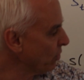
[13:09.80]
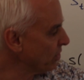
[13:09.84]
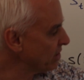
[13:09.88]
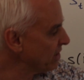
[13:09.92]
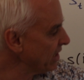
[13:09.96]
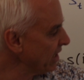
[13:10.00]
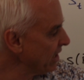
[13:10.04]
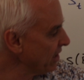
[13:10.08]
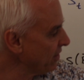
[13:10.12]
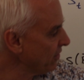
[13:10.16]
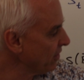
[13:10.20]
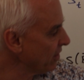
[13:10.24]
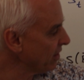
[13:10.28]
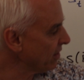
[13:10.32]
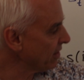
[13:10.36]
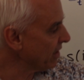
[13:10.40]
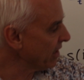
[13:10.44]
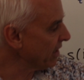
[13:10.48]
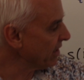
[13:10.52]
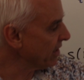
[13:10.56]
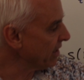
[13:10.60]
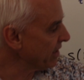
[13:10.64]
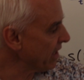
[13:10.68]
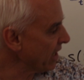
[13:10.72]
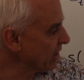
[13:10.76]
and t in
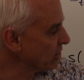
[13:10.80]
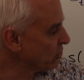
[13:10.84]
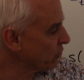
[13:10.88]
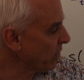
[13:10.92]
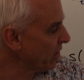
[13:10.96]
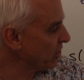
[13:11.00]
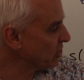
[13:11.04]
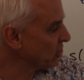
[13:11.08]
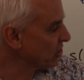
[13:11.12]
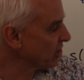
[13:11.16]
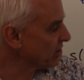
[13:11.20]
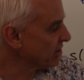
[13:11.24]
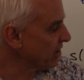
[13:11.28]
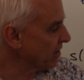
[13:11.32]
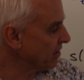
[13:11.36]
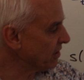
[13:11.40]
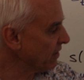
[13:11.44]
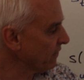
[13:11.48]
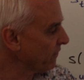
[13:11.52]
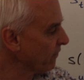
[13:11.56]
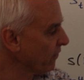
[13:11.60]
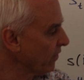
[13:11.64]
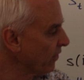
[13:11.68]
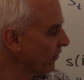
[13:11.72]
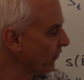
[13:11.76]
a nice way. It's just the
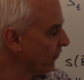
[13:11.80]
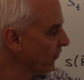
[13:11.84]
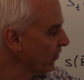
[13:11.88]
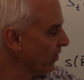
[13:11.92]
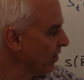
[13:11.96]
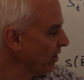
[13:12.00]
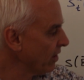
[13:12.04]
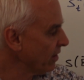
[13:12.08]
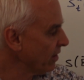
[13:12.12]
difference